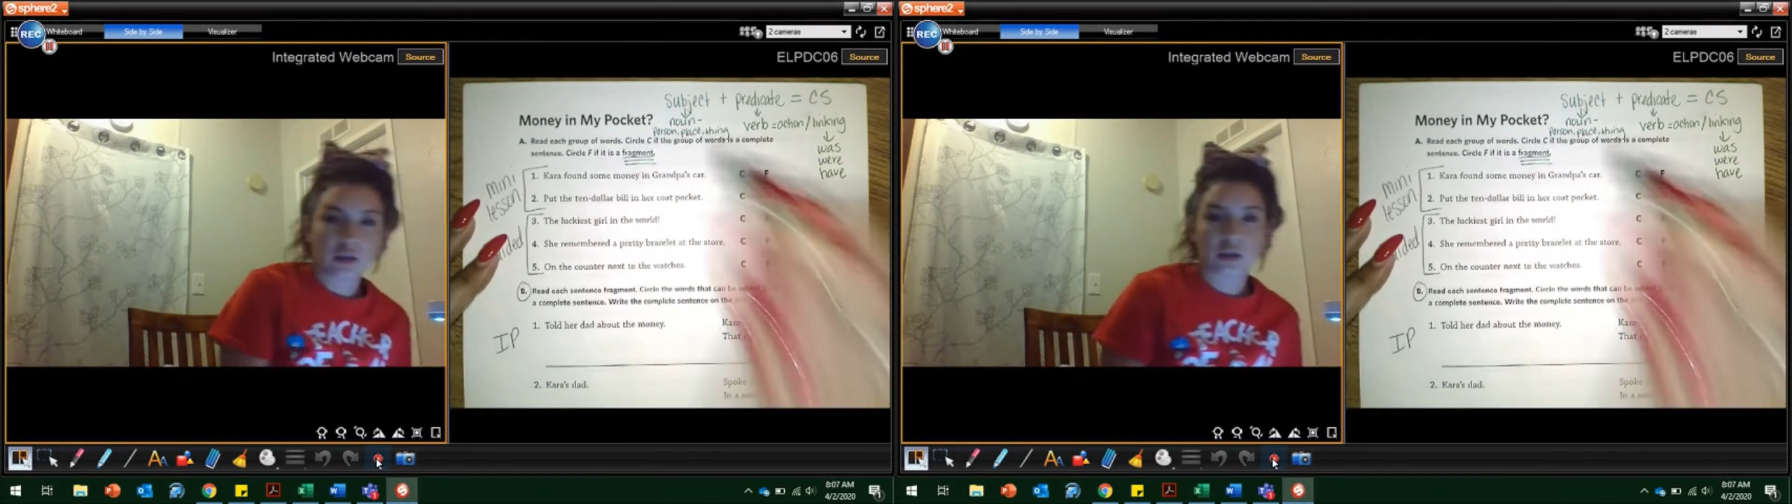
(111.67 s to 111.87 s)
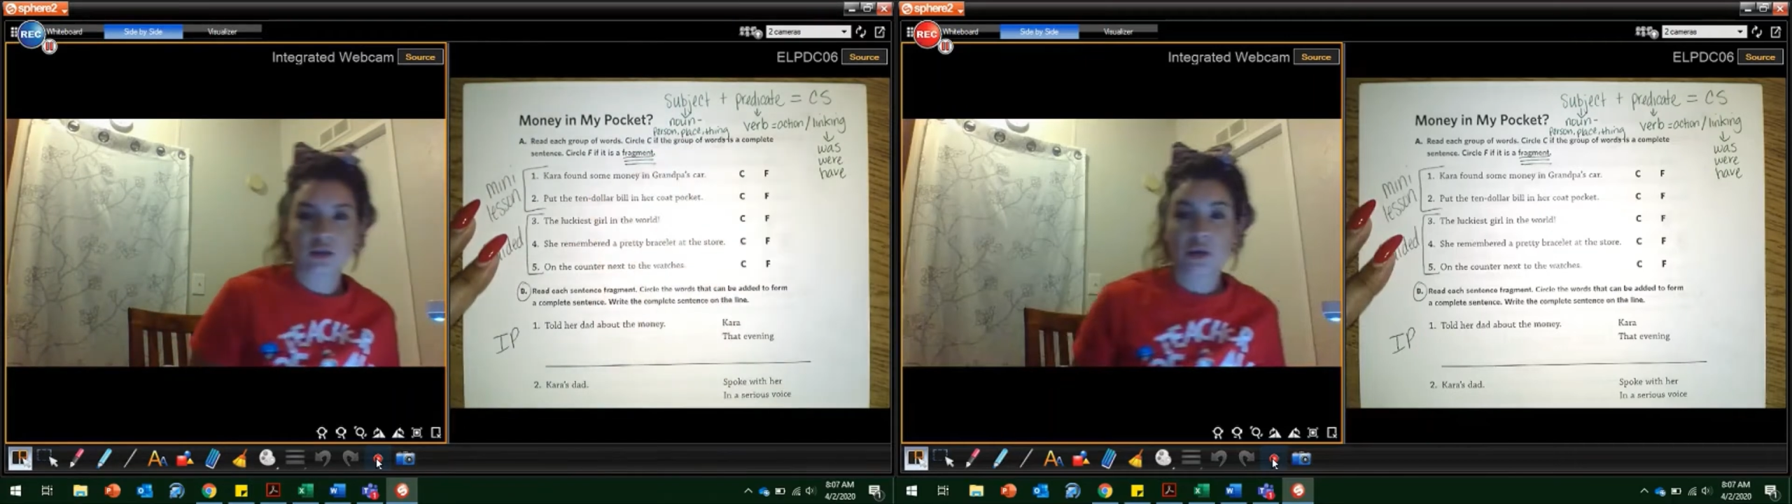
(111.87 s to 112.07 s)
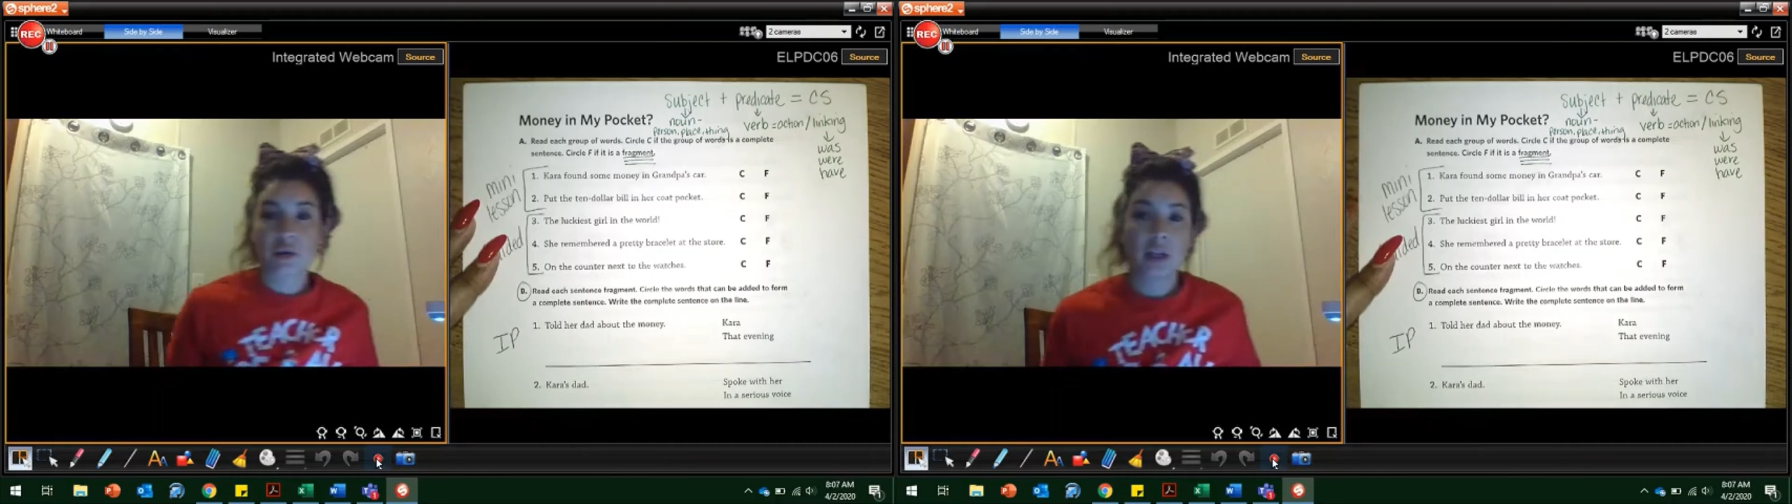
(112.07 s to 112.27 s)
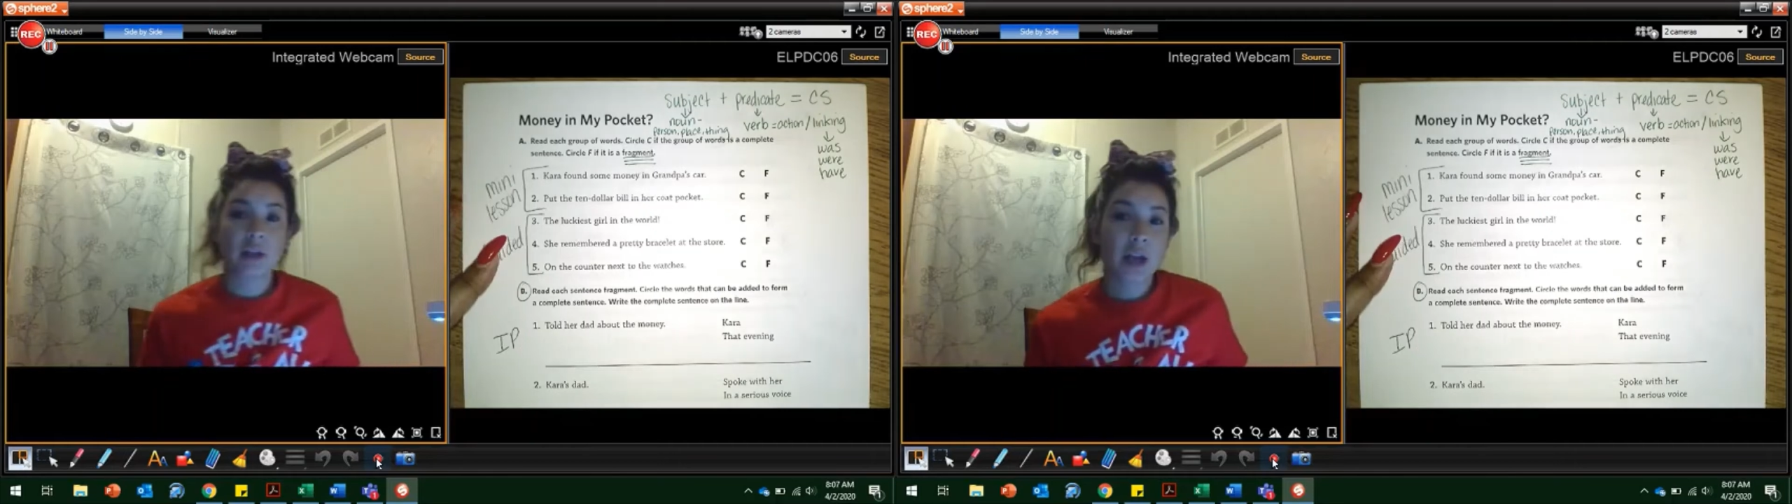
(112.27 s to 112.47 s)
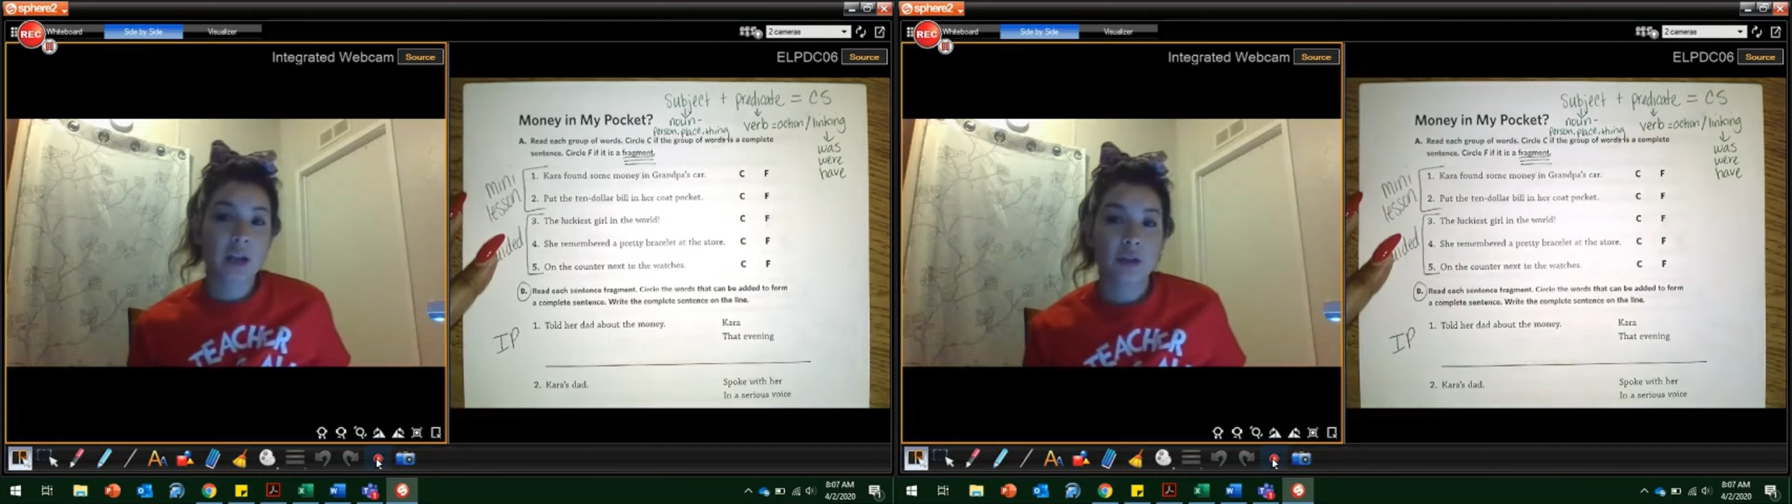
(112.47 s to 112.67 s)
So in
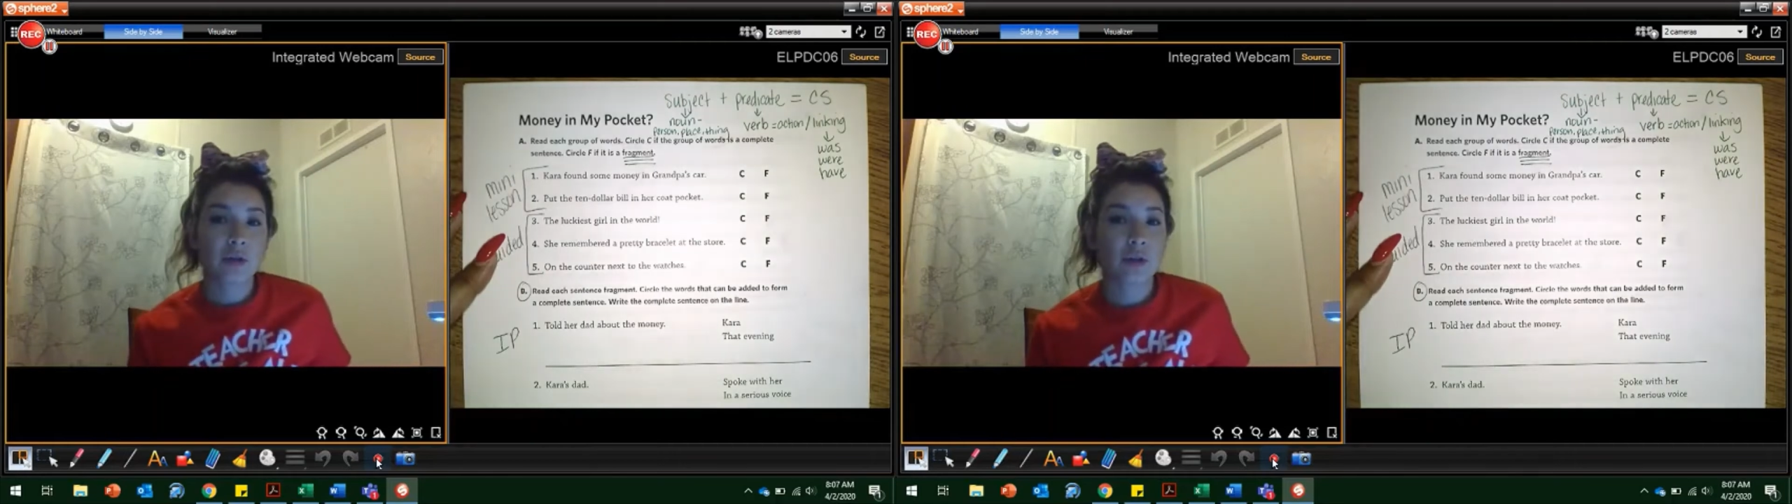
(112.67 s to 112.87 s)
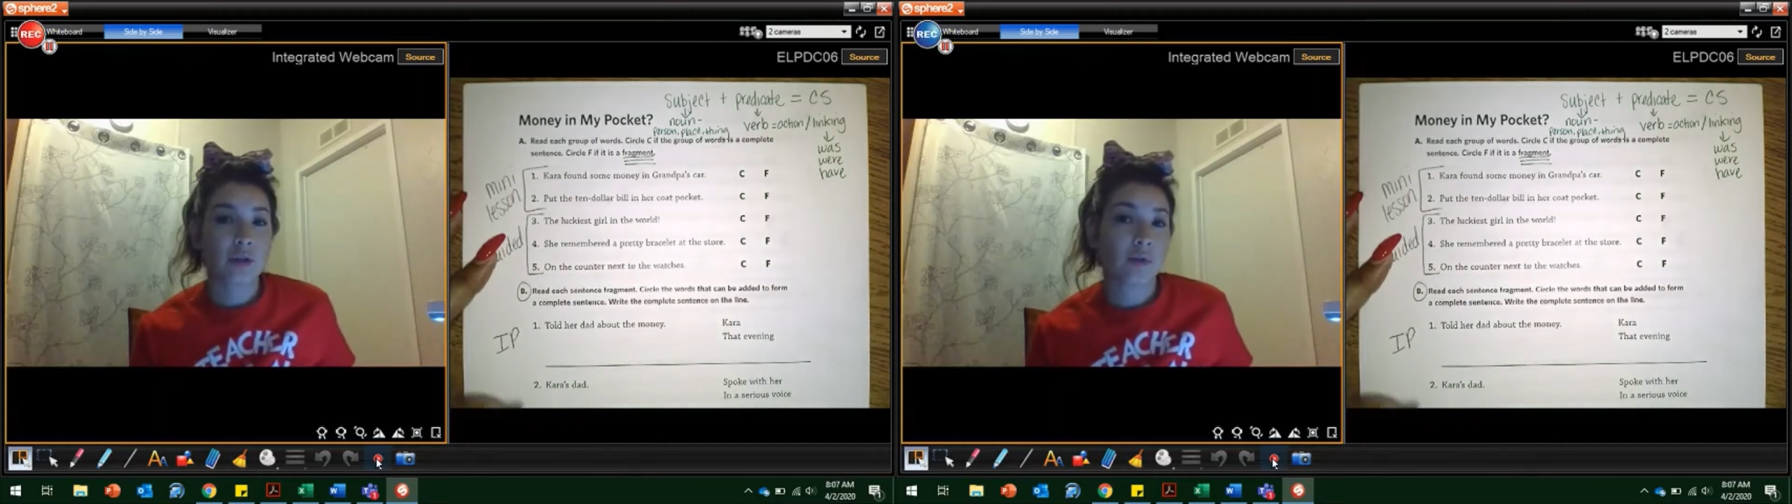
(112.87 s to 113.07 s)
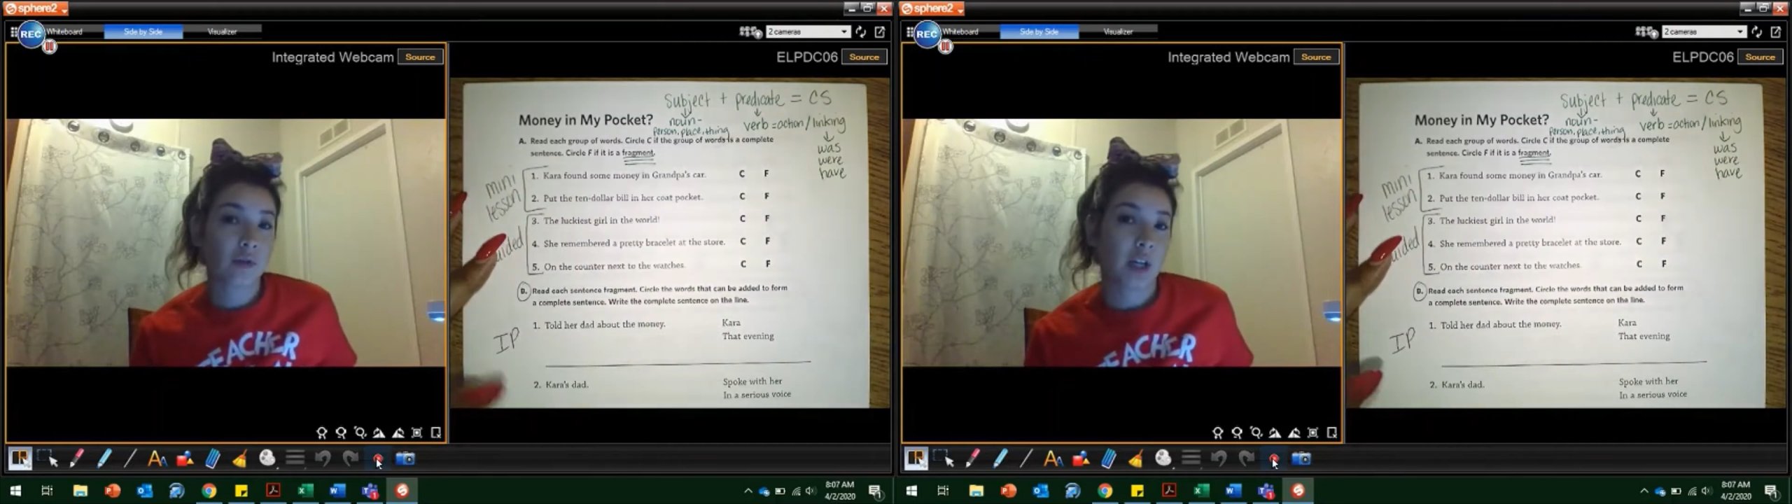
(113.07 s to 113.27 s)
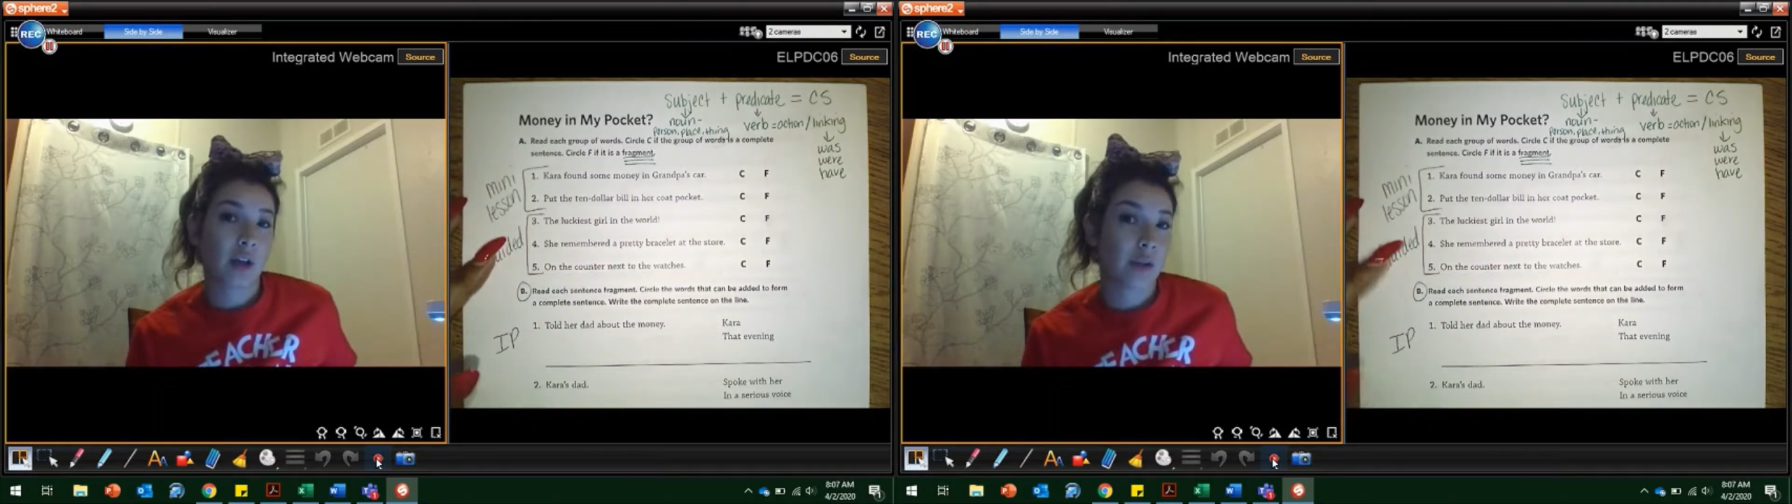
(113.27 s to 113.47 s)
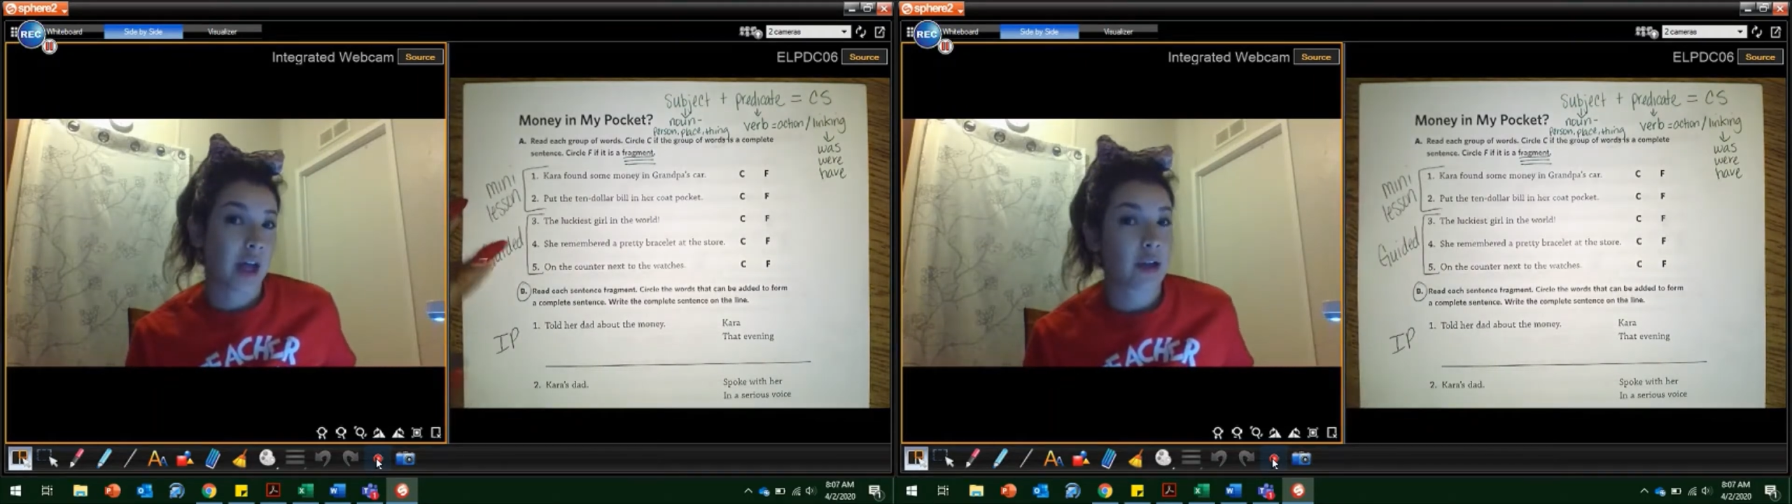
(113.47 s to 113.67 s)
that YouTube video
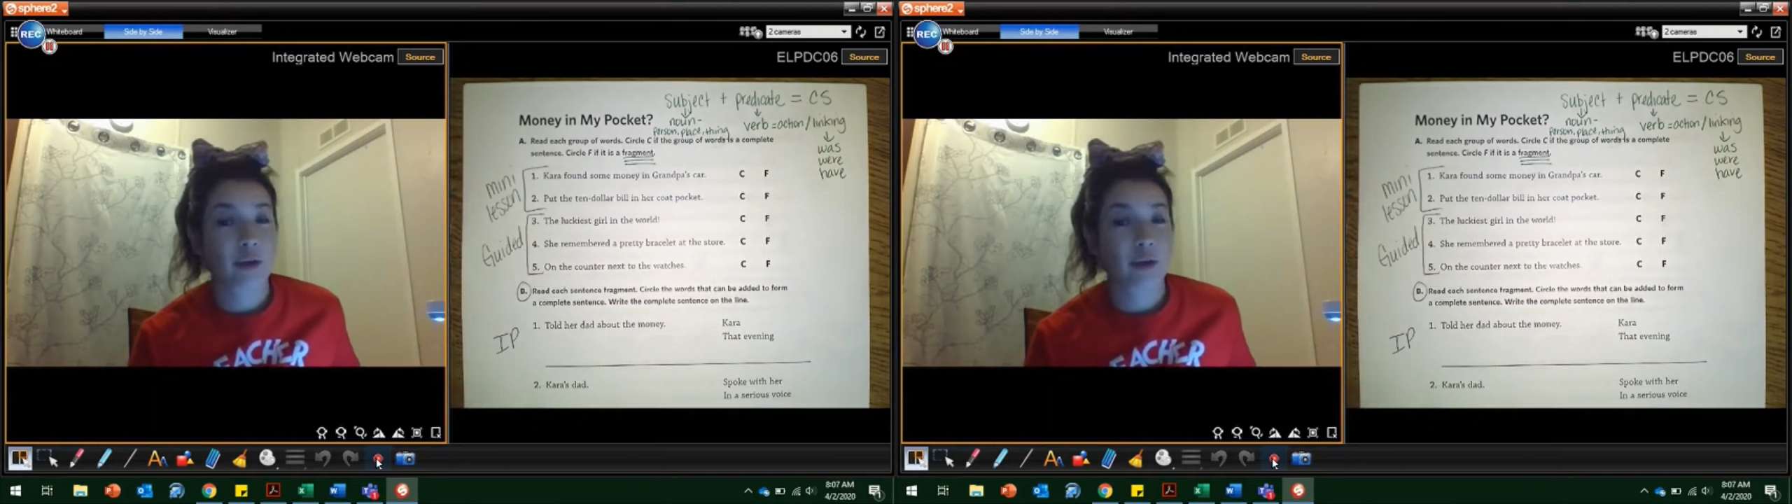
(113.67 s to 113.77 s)
that you